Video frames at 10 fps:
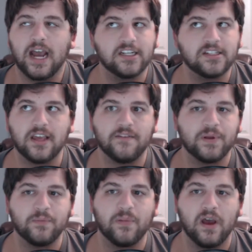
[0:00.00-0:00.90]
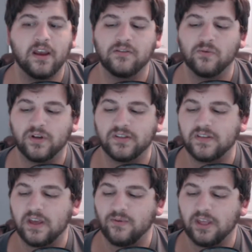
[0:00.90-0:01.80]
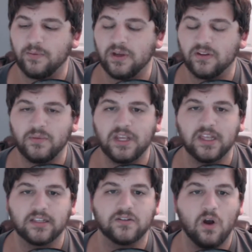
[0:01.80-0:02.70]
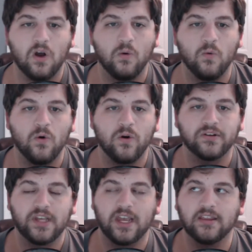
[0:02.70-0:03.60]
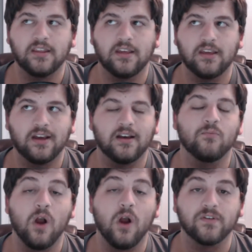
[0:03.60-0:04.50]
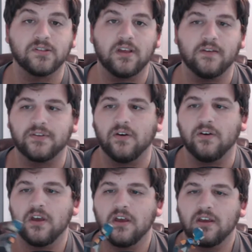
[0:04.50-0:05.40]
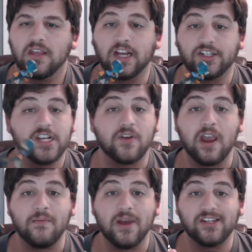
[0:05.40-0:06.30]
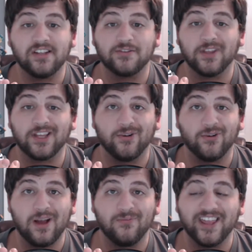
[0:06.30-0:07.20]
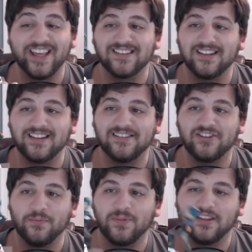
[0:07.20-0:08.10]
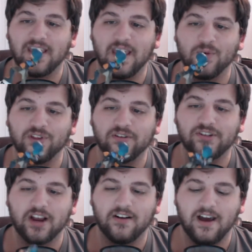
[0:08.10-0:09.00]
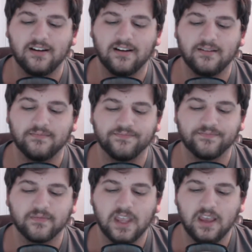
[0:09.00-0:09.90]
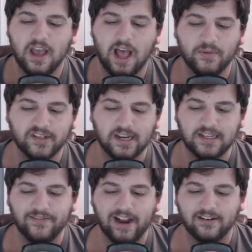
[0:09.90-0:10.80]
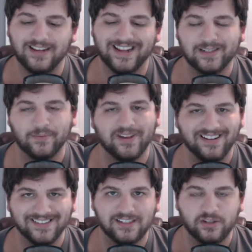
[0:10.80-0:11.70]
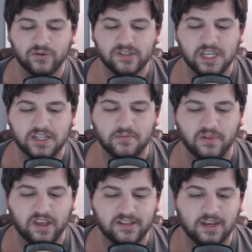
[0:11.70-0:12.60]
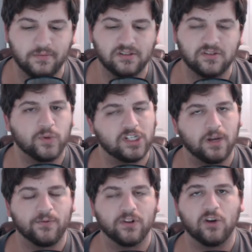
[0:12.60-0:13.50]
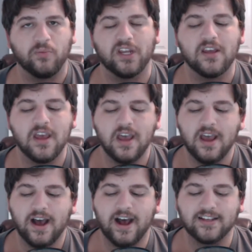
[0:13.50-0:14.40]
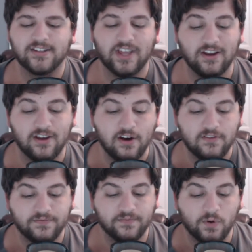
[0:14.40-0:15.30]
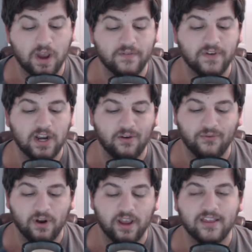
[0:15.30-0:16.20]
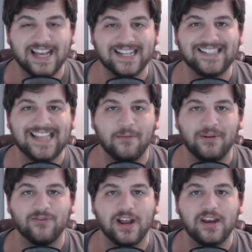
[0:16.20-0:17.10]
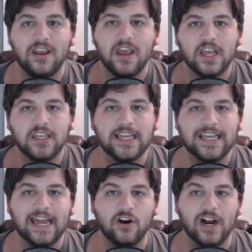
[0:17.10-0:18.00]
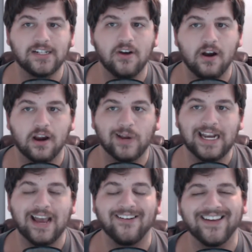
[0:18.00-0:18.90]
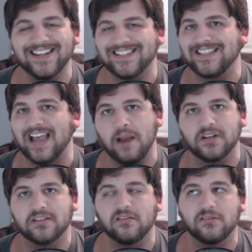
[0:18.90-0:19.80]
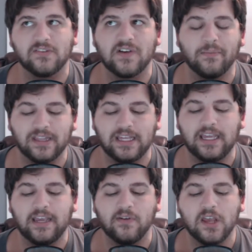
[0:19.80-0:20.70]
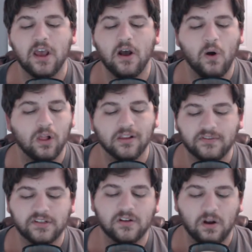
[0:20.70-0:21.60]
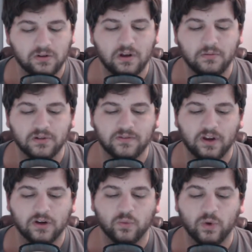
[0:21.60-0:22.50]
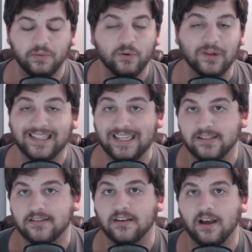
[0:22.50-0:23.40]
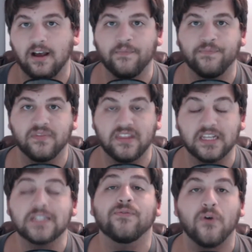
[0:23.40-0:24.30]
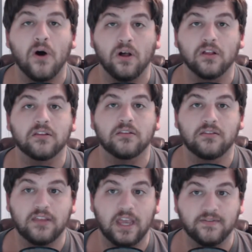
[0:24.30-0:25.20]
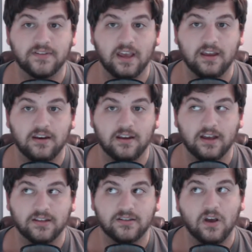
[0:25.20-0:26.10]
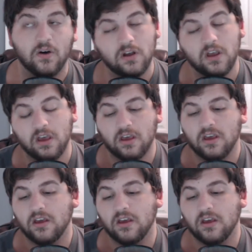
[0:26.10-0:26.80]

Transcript: I just have been buying the ones that really appeal to me, like the Star Wars and the uh, Marvel stuff. So, yeah, she's great, man. She looks really cool. I'm really excited to jump into the game with her and check her out. Um, I'm excited to have a character that has some guns too, instead of some lightsabers. Switch it up for a little bit. Uh, so there you go quick video for you. That's Sabine Wren. You can get her at Target right now. It is a timed exclusive, I believe. All of the Star Wars Rebels figures will be released um, this fall, they have said. Uh, so,